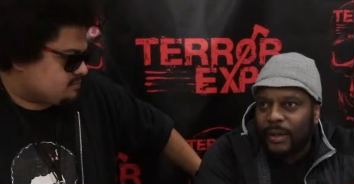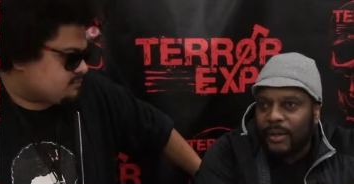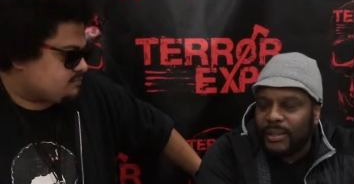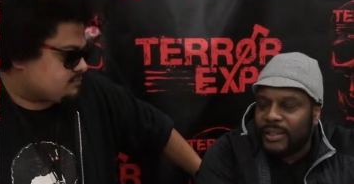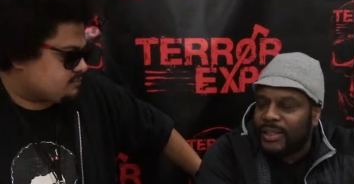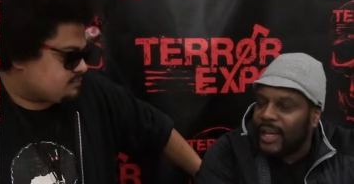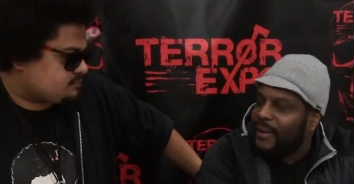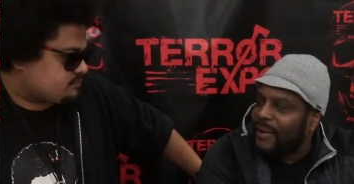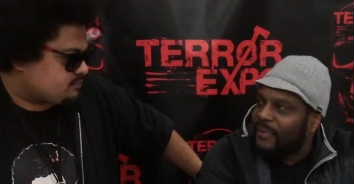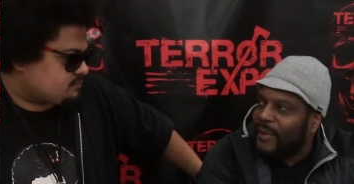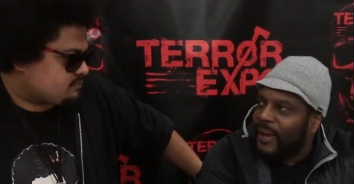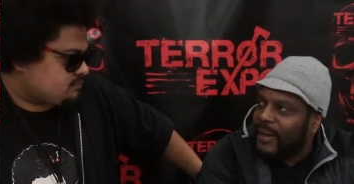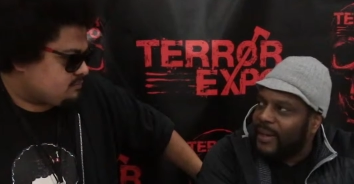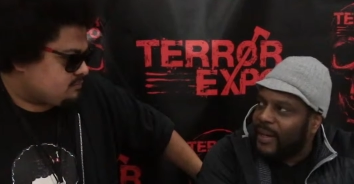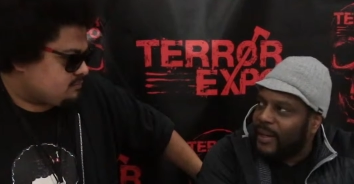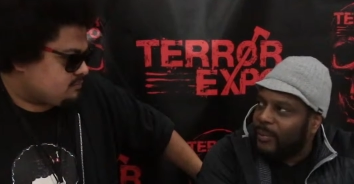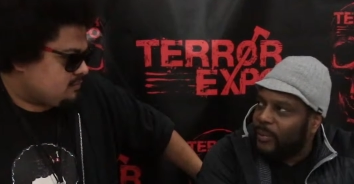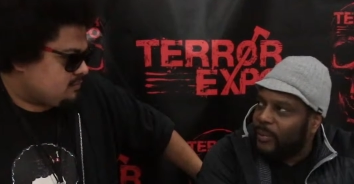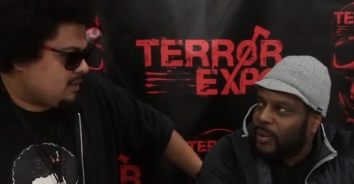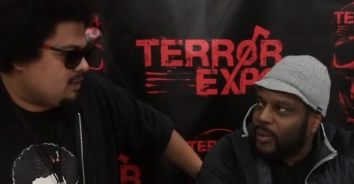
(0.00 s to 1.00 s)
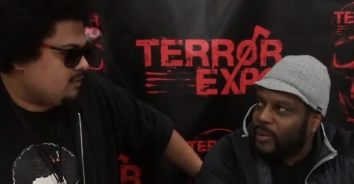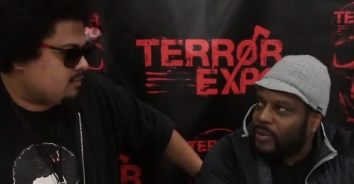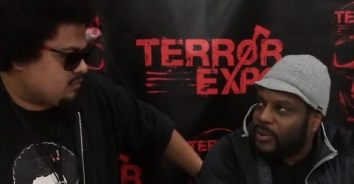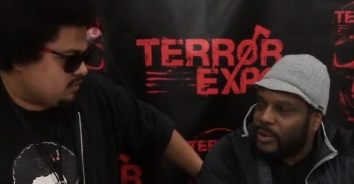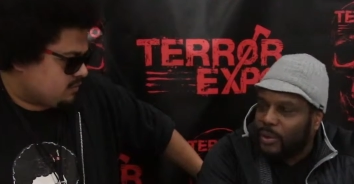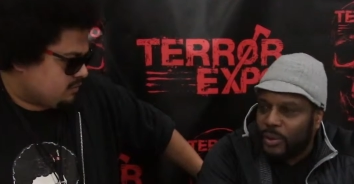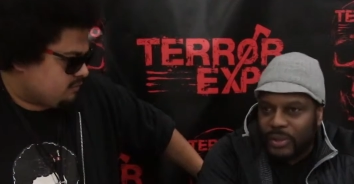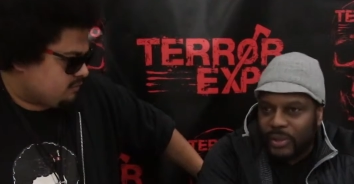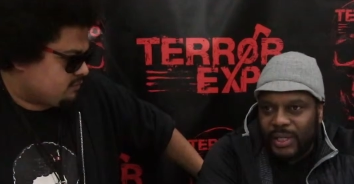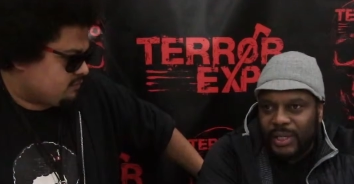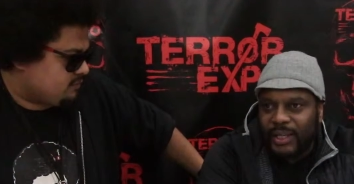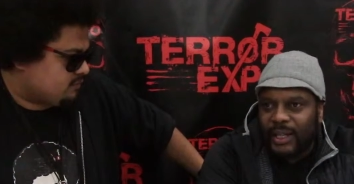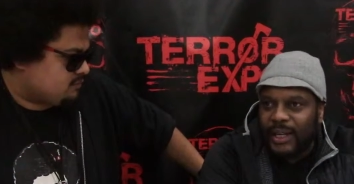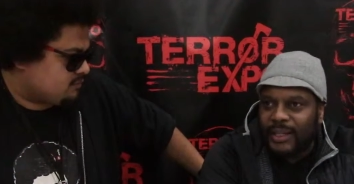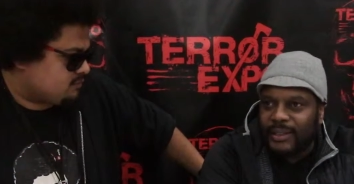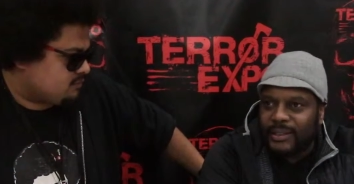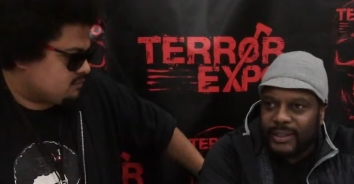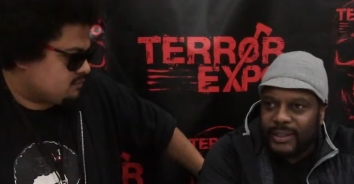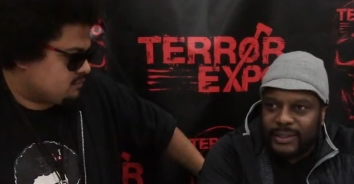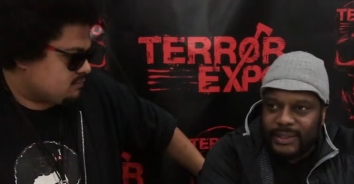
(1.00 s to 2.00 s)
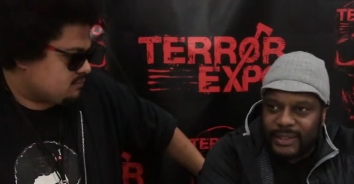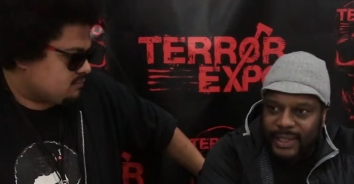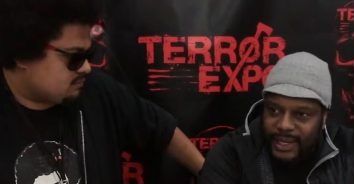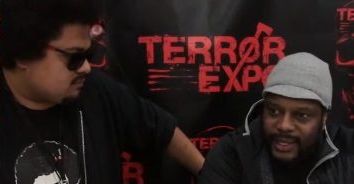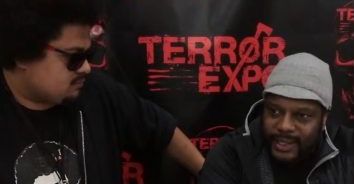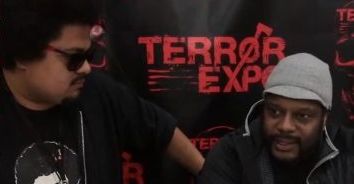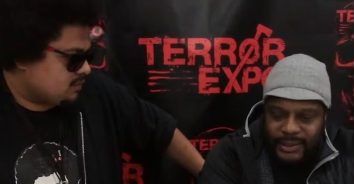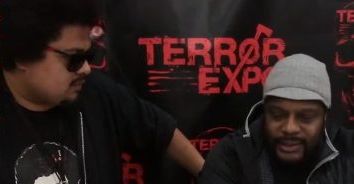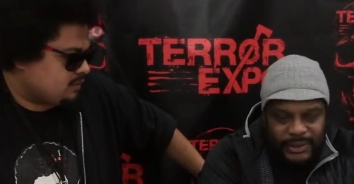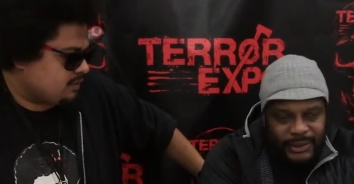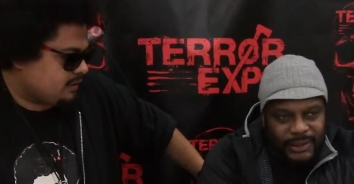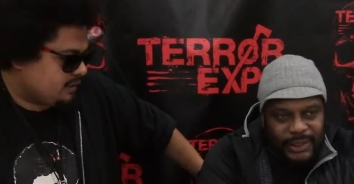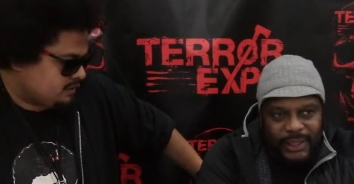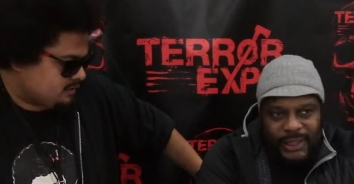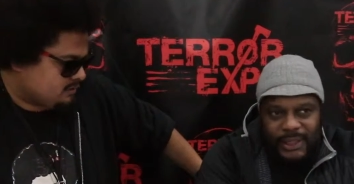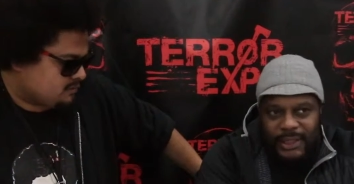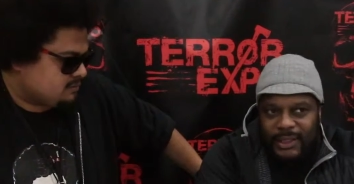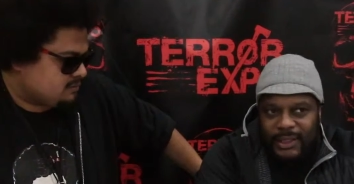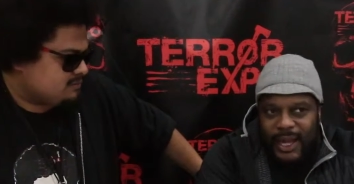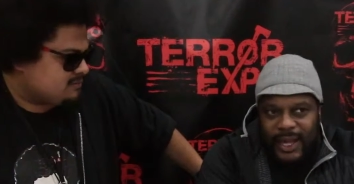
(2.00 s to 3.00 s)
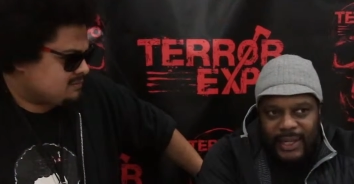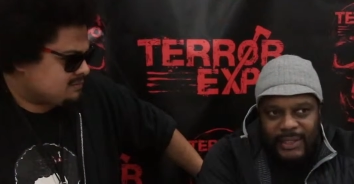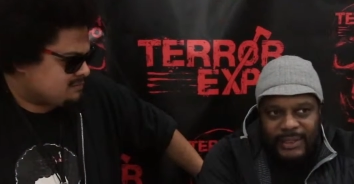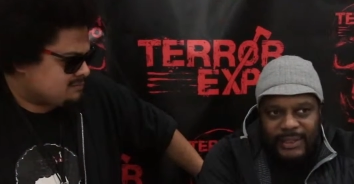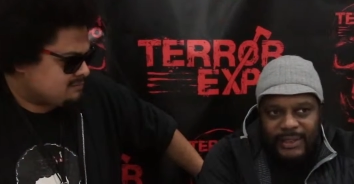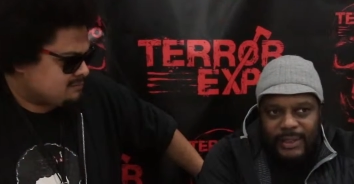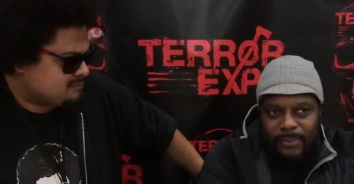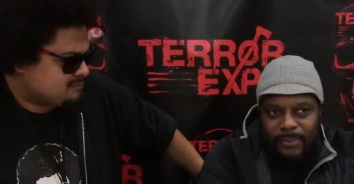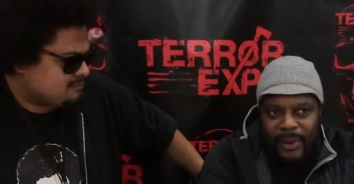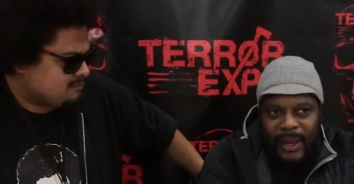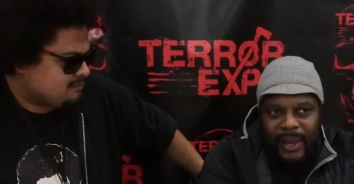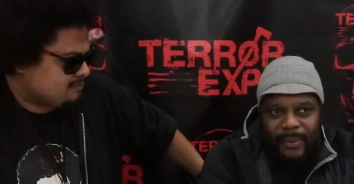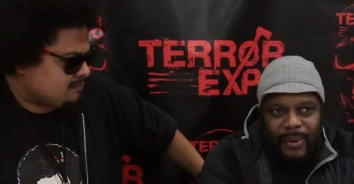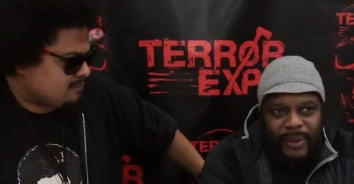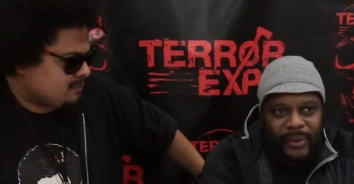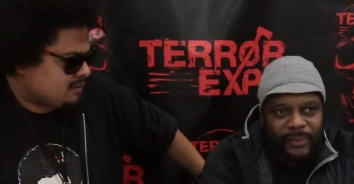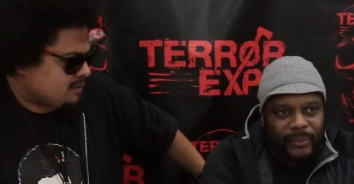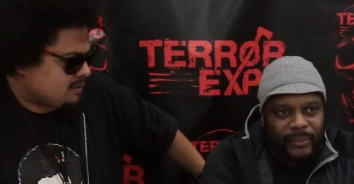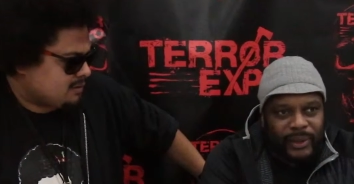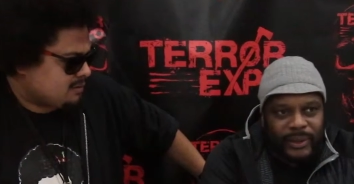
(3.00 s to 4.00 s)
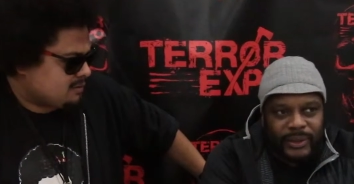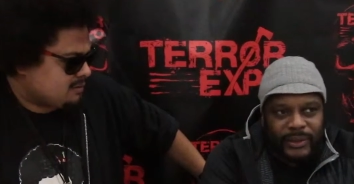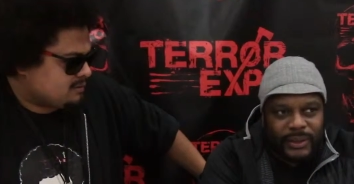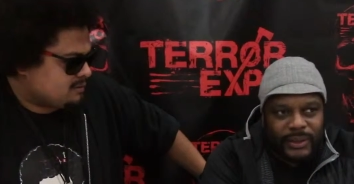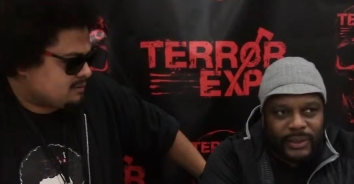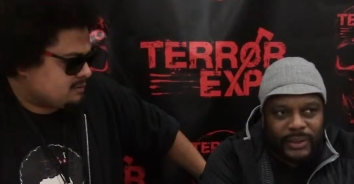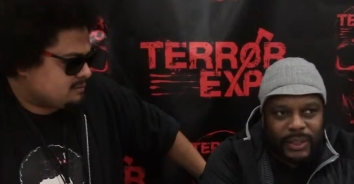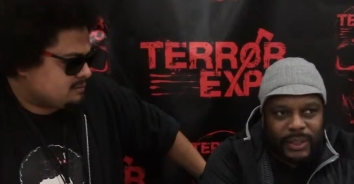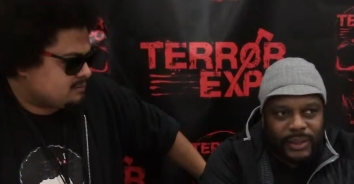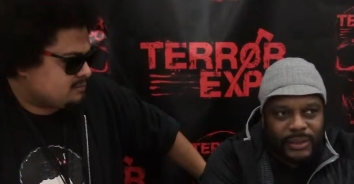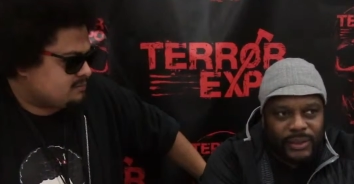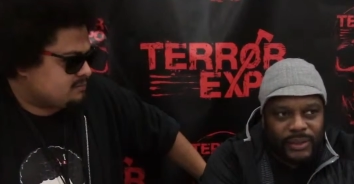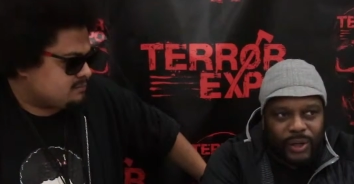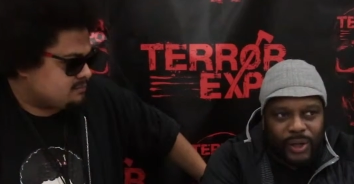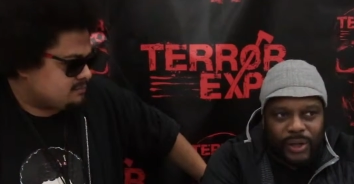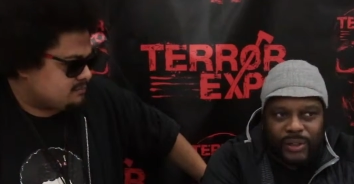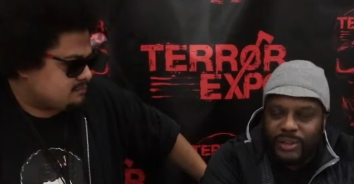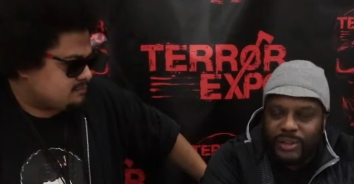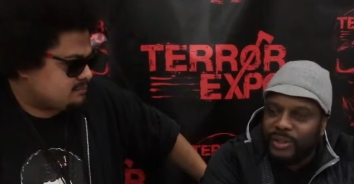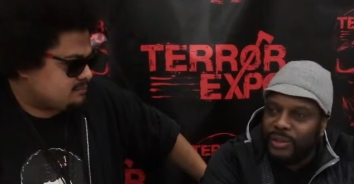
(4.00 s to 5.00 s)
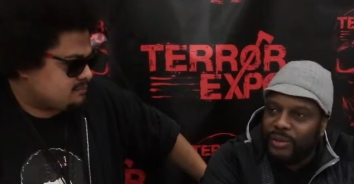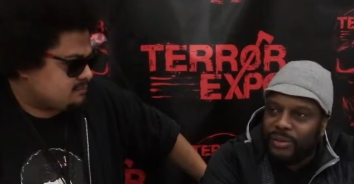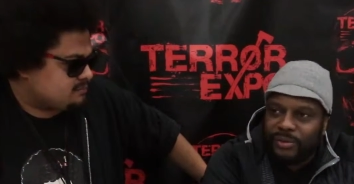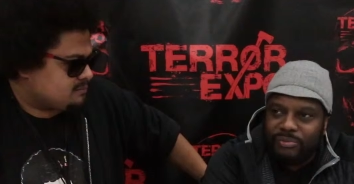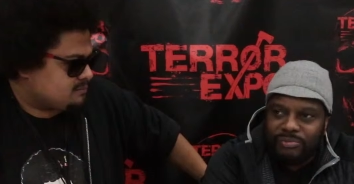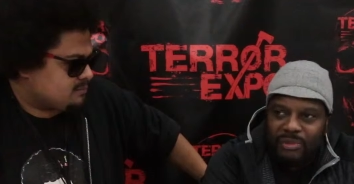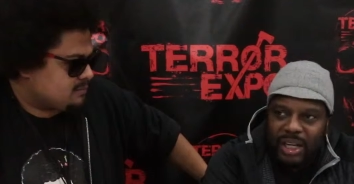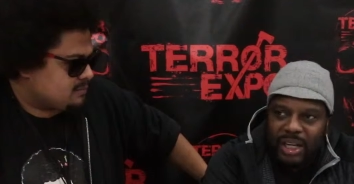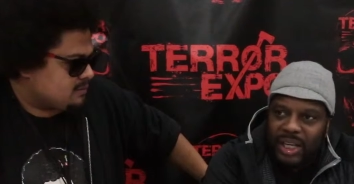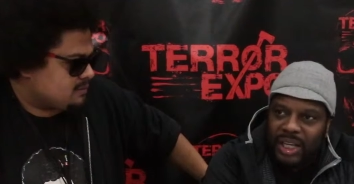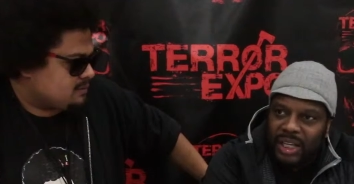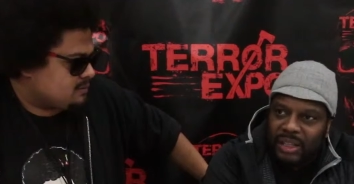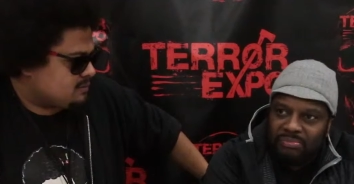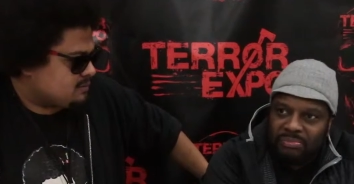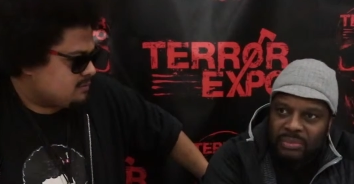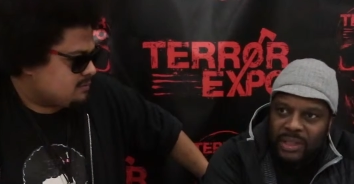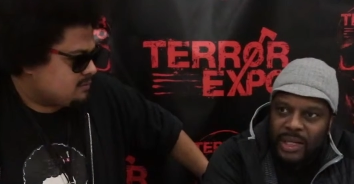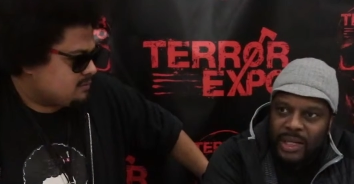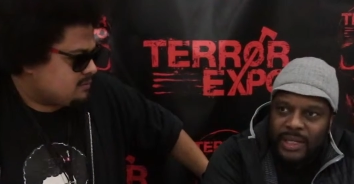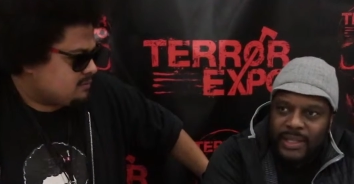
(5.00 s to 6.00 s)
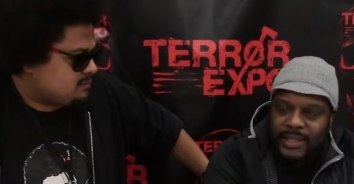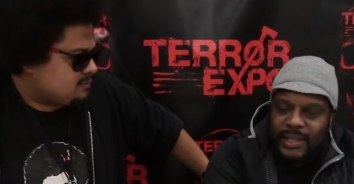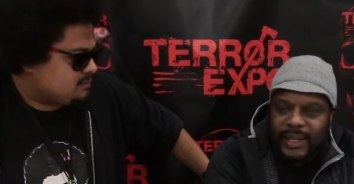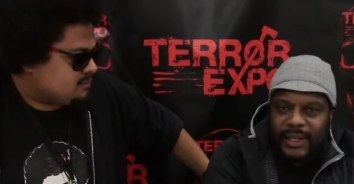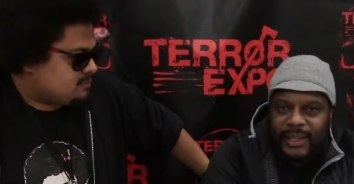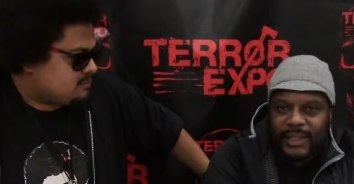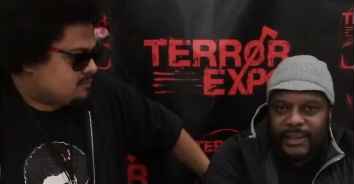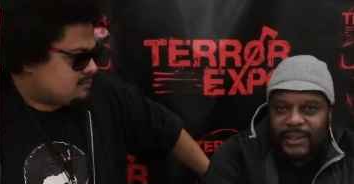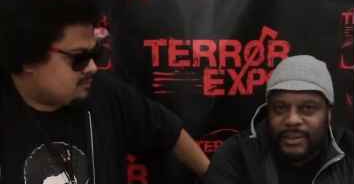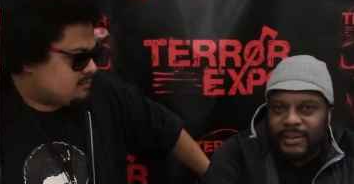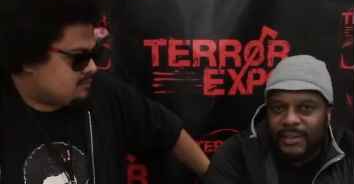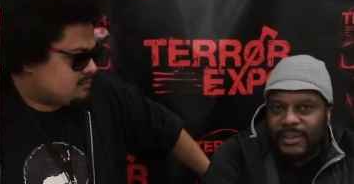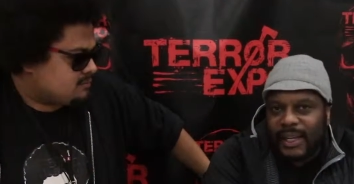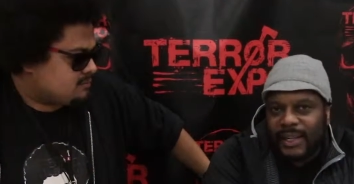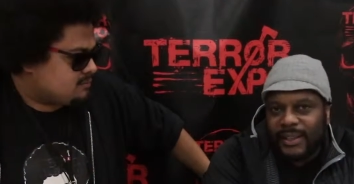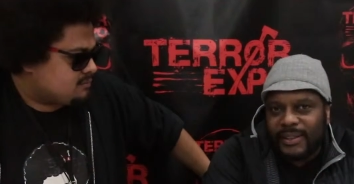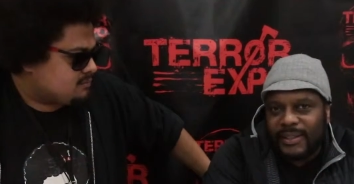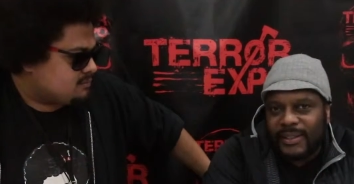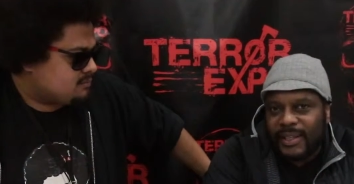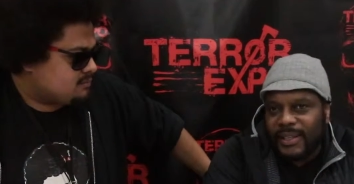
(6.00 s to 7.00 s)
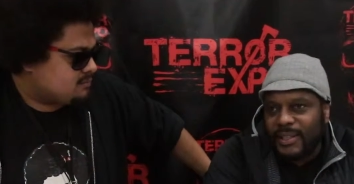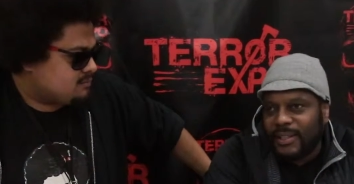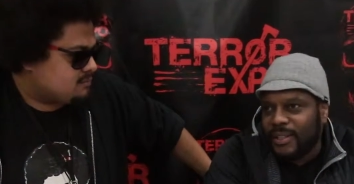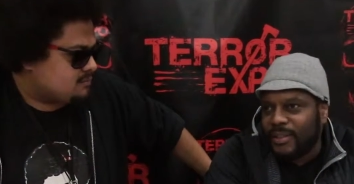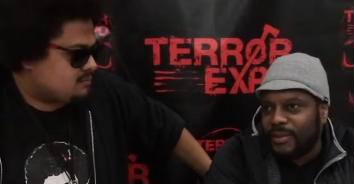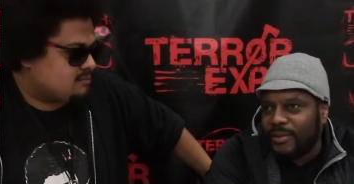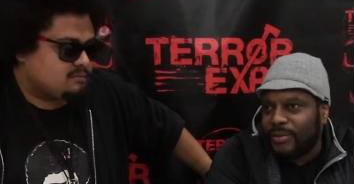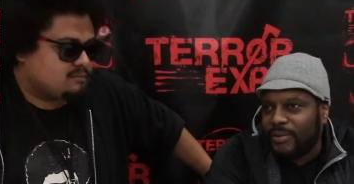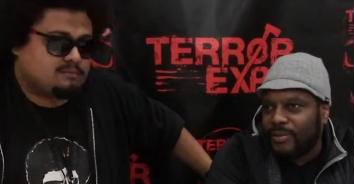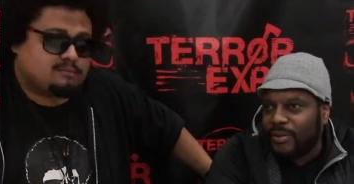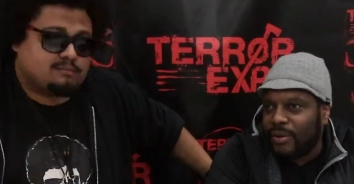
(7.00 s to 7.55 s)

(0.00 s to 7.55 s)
Speaker 1: On the Sci-Fi Network, of course. Tuesday nights at 10. Okay, that's the baby, and we're gonna start shooting second season.